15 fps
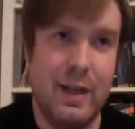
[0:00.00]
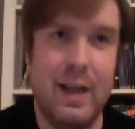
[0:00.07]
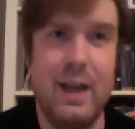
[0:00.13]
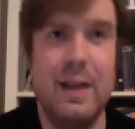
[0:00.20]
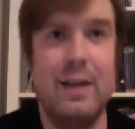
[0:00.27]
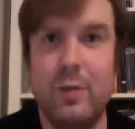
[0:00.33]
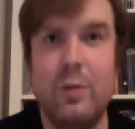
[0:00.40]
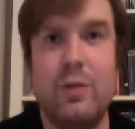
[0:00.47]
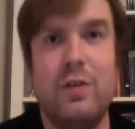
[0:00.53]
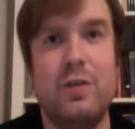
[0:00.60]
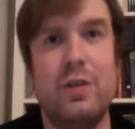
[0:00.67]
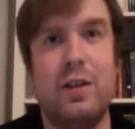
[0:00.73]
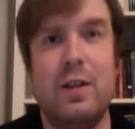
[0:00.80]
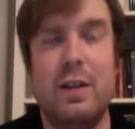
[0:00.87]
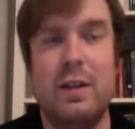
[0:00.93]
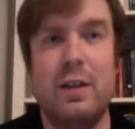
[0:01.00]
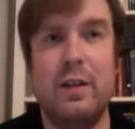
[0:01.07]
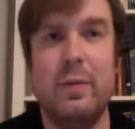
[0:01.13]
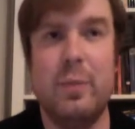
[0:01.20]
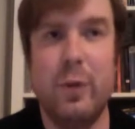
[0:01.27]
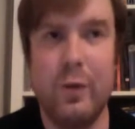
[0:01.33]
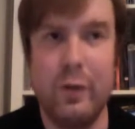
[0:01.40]
and she's not like this
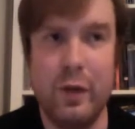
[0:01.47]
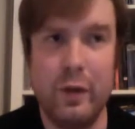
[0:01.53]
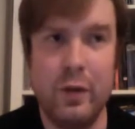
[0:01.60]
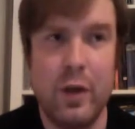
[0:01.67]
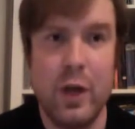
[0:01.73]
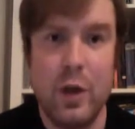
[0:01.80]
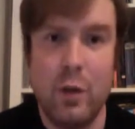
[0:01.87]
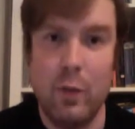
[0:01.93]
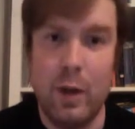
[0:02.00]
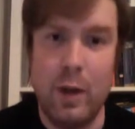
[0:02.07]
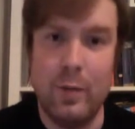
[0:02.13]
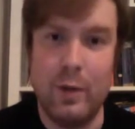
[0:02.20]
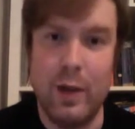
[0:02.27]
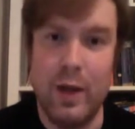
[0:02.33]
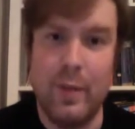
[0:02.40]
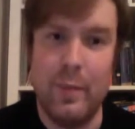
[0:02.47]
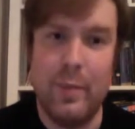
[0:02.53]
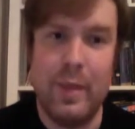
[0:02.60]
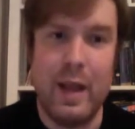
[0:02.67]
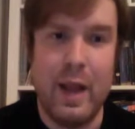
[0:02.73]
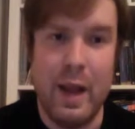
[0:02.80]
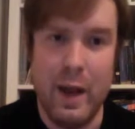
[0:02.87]
perfect rom-com
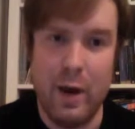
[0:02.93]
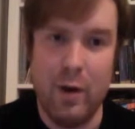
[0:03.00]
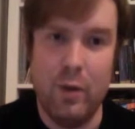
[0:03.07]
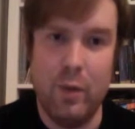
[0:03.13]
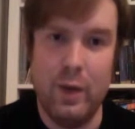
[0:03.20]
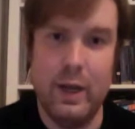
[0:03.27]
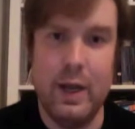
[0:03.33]
heroine,